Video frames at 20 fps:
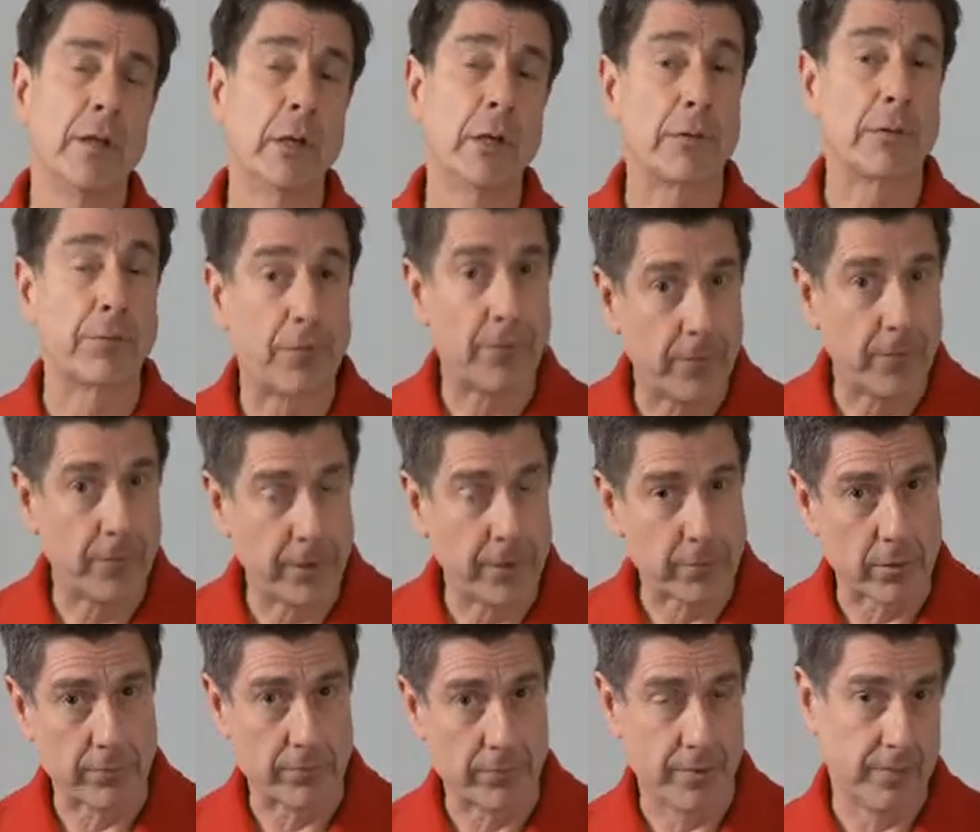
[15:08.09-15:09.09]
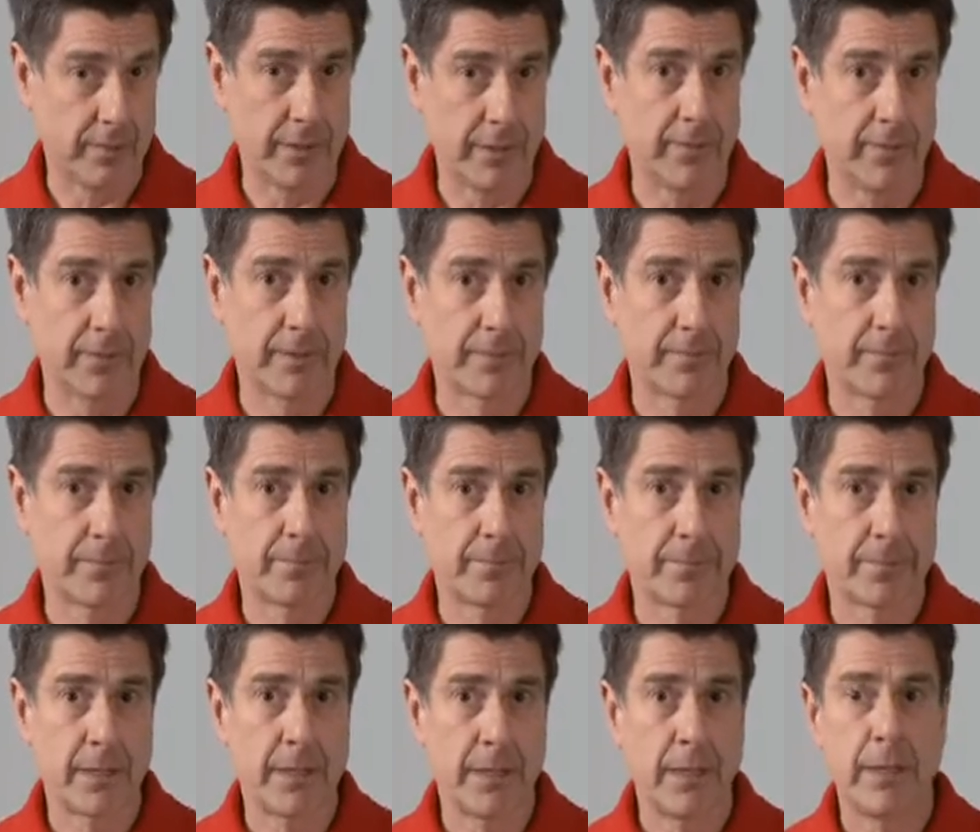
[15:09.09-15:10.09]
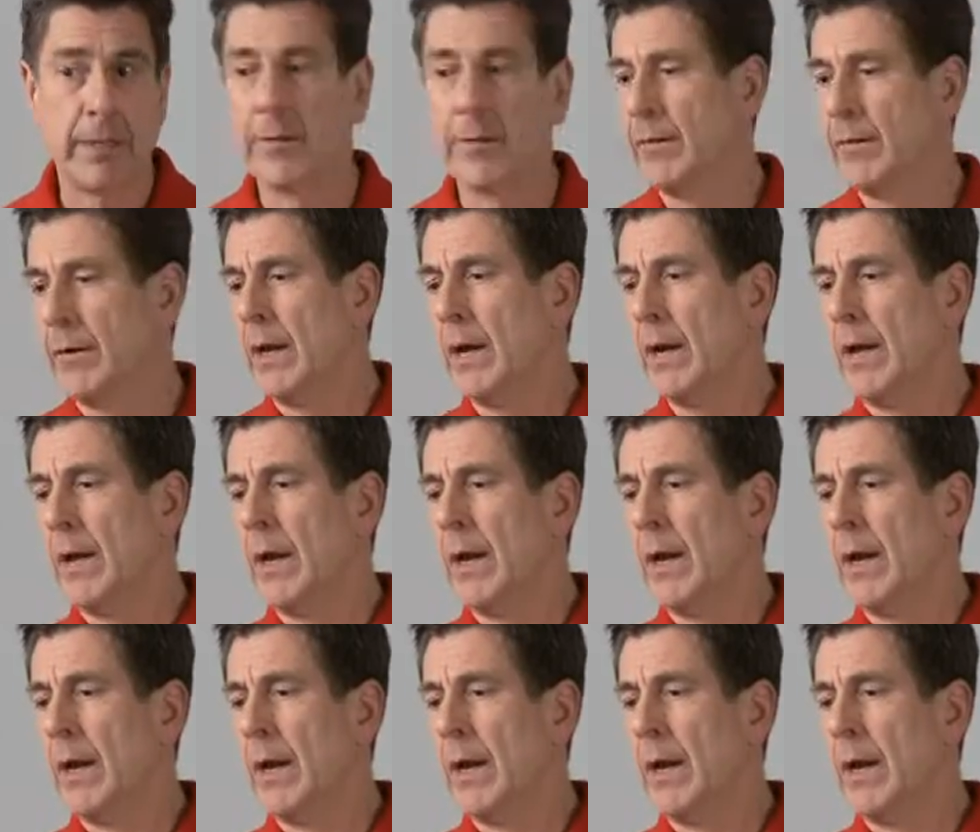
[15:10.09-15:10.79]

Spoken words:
you're in fear of receiving. Now, the